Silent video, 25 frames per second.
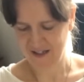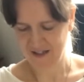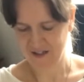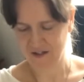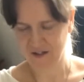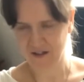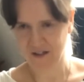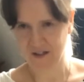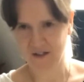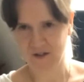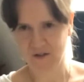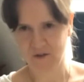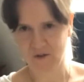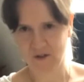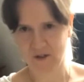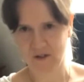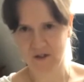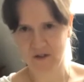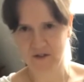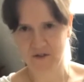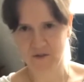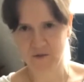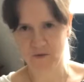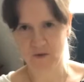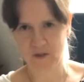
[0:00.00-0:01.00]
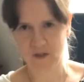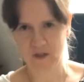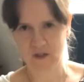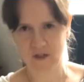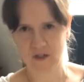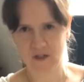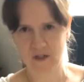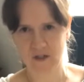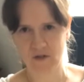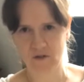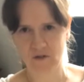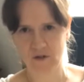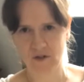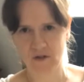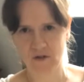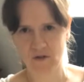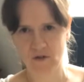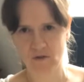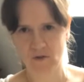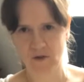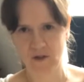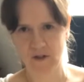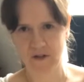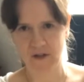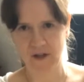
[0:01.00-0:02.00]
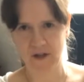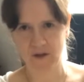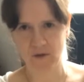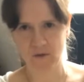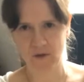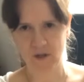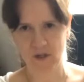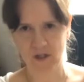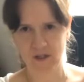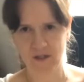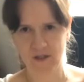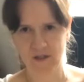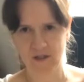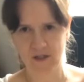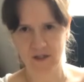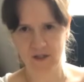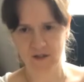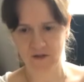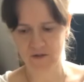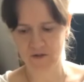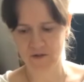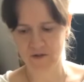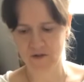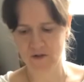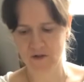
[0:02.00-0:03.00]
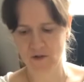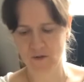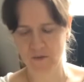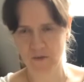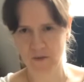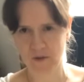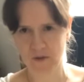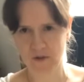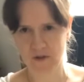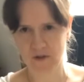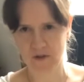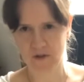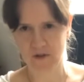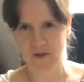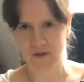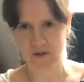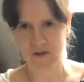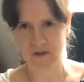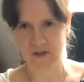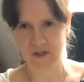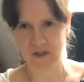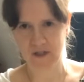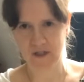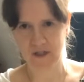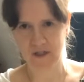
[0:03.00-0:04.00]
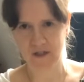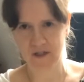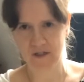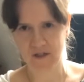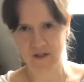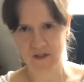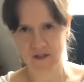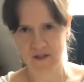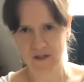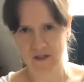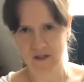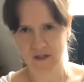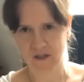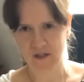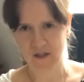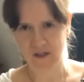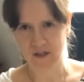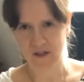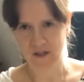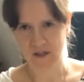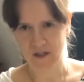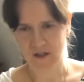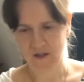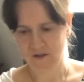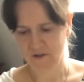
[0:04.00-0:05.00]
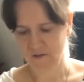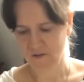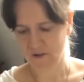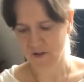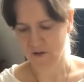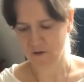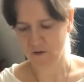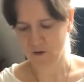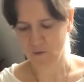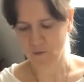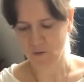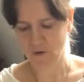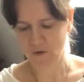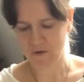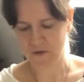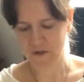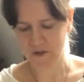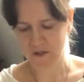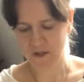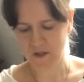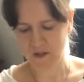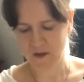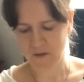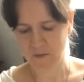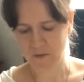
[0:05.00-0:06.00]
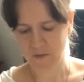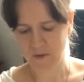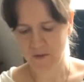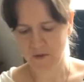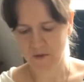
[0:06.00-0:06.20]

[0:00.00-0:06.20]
You can do it this way, and you can do it that way, like a stop sign, fingers pointing up.